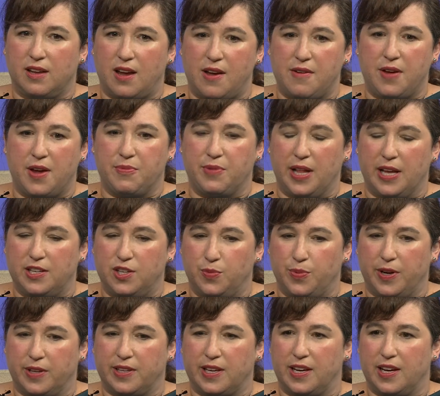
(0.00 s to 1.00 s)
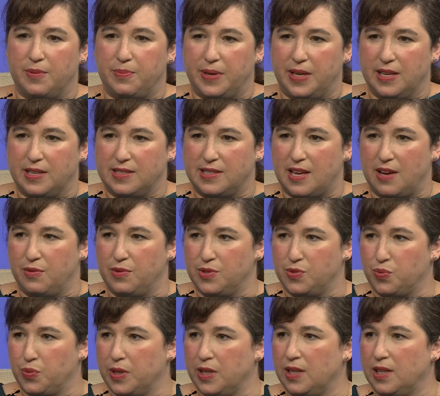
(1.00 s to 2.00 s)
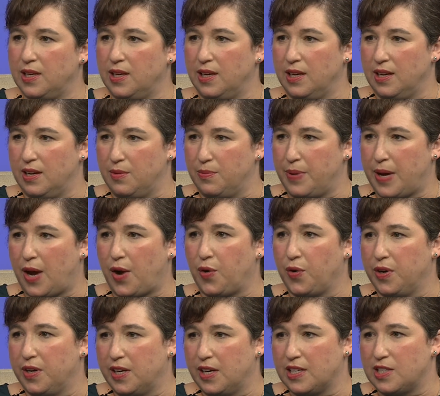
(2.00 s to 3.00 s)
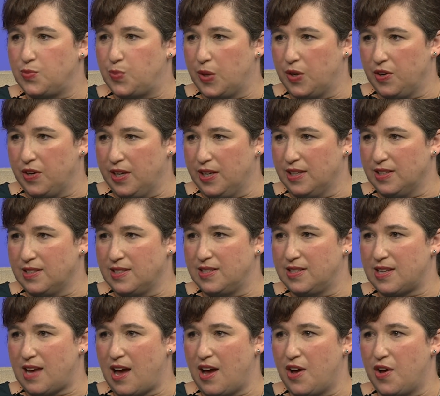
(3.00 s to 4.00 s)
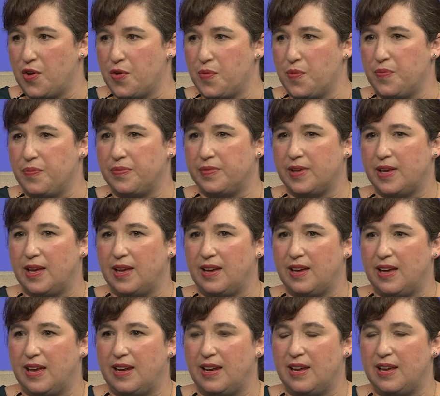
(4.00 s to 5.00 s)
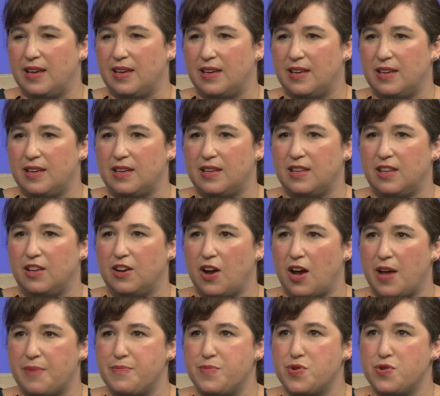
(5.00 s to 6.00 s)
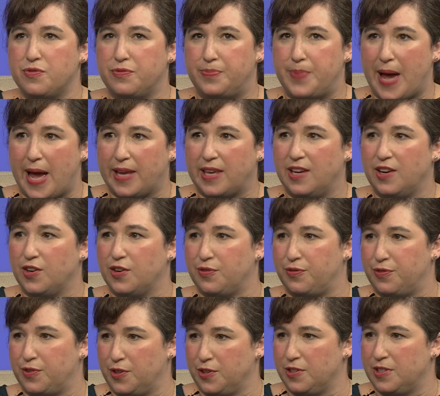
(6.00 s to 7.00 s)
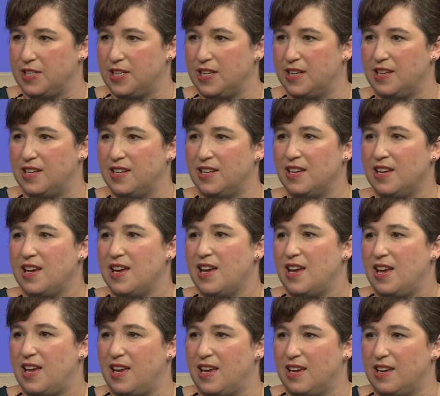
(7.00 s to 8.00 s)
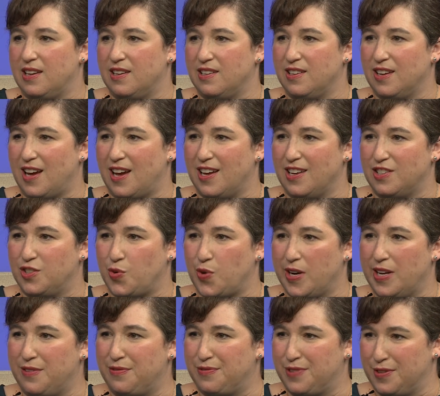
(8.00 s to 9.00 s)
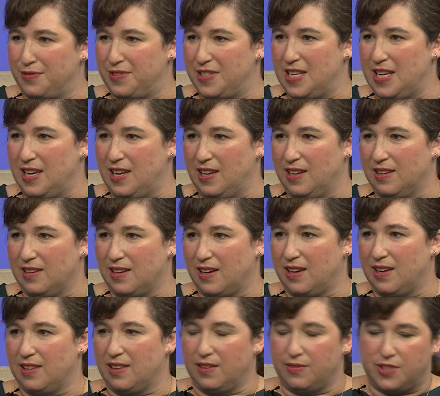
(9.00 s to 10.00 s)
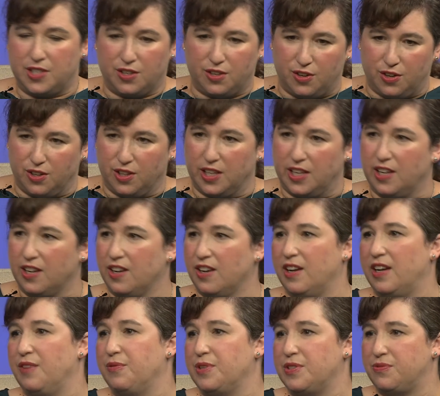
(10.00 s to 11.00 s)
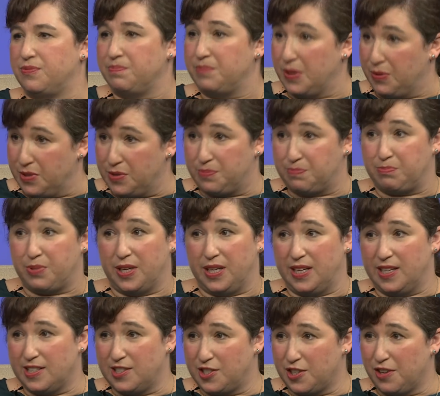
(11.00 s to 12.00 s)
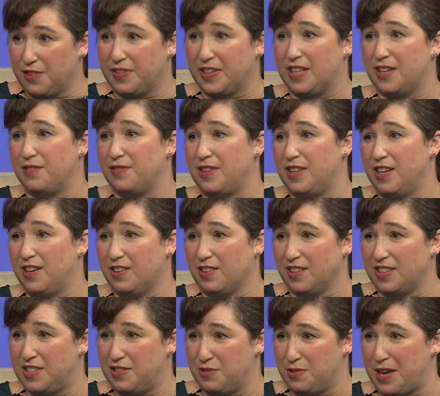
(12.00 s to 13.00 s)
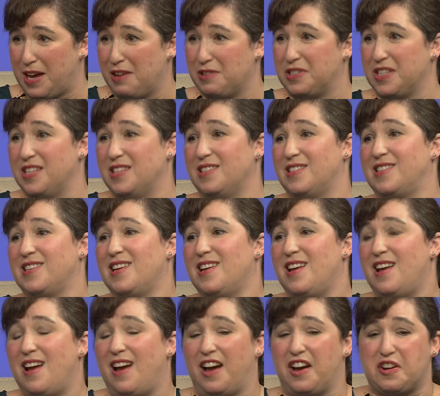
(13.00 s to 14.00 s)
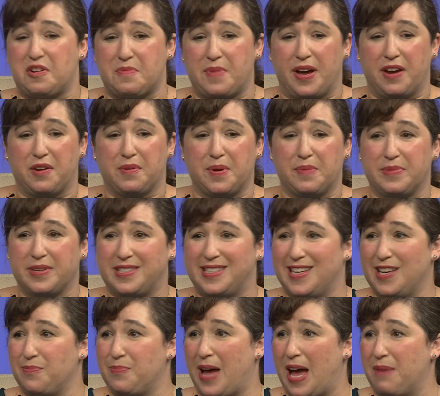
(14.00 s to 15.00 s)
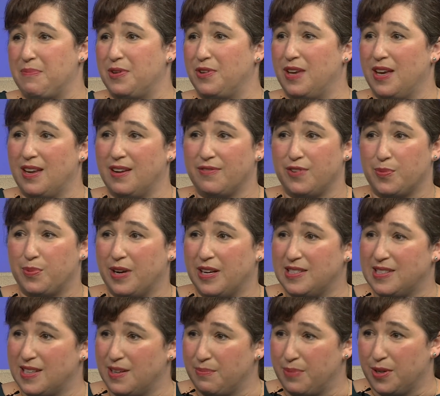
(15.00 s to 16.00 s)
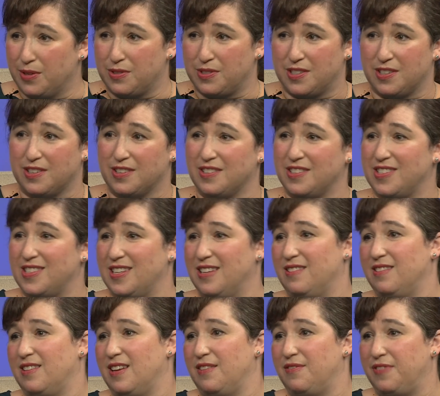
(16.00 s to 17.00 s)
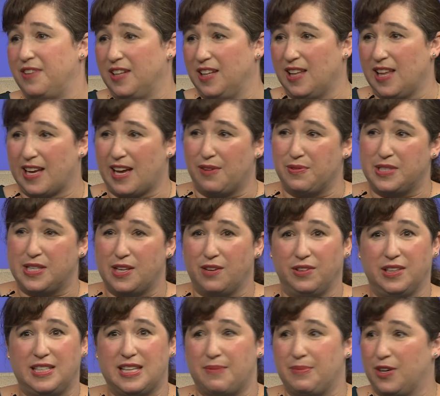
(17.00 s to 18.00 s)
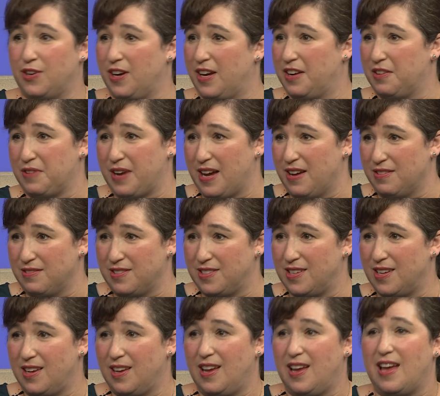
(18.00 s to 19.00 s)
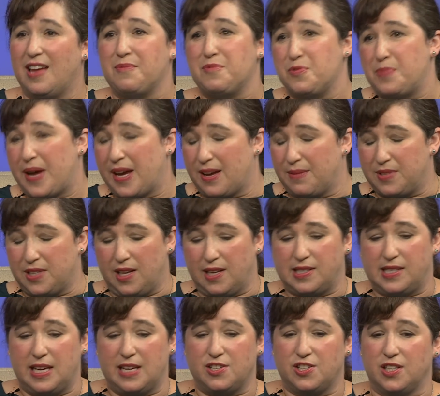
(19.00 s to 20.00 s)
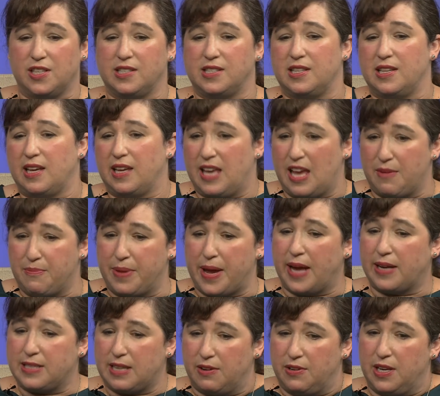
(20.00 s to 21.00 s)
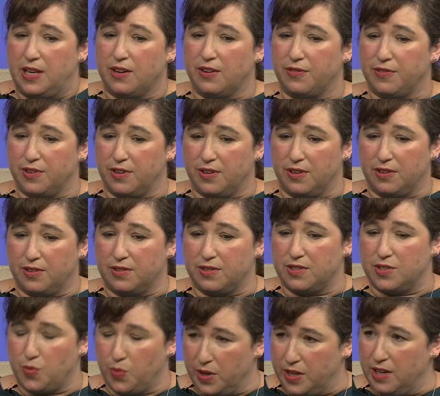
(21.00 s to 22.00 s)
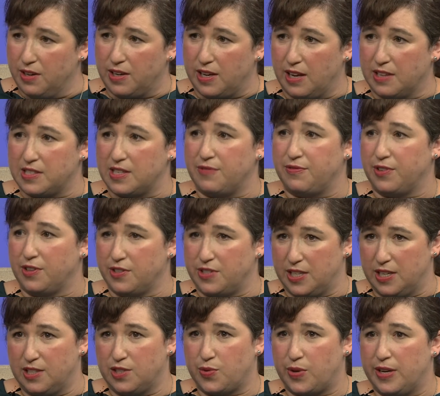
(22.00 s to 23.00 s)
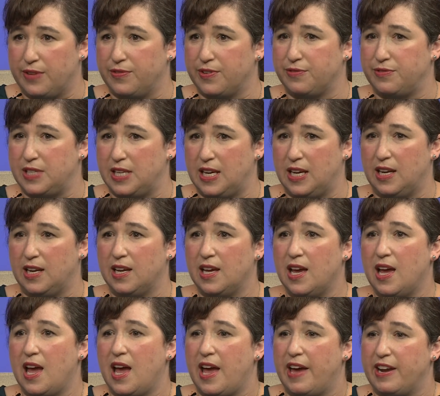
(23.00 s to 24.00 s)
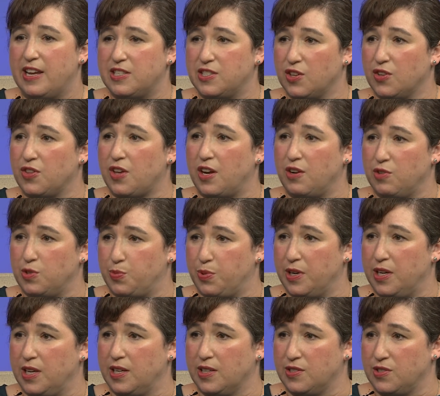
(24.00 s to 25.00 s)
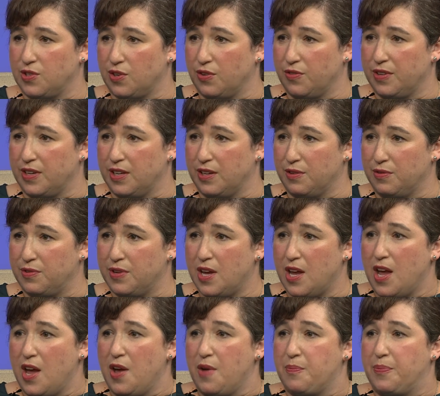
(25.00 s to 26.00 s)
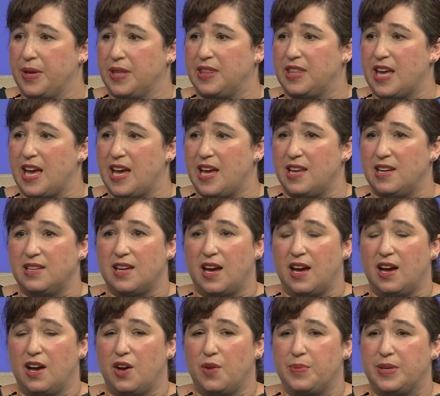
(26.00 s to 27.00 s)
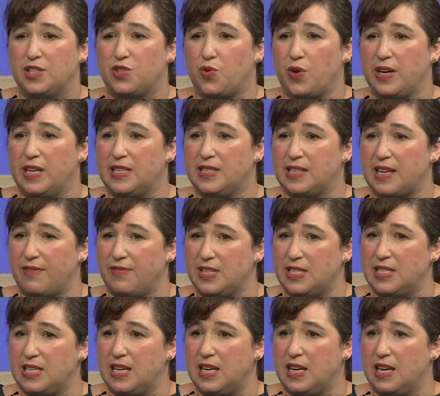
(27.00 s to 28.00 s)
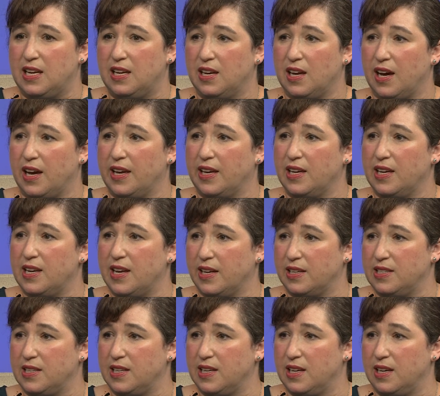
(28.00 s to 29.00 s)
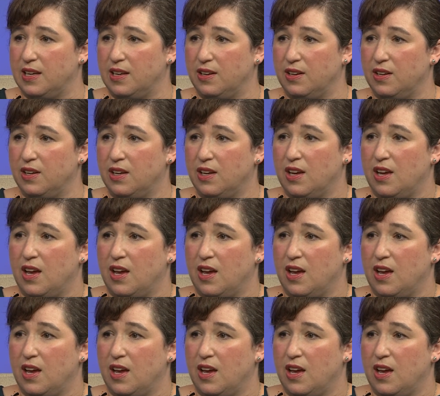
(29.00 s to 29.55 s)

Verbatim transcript: I, am glad you brought that up because that was really an empowering experience. Um, and you know, I moved back here to Fullerton in uh, 2015. I had lived here earlier, and it was it was pretty conservative in the early 2000s. Um, I remember seeing Pat Buchanan for president posters and, and feeling like I was the only Democrat around. And I moved back up to Los Angeles, and then came back down here for to work here at Cal State Fullerton in 2015. And I still thought it was pretty conservative. Yeah. But then um, in 2017, I connected in.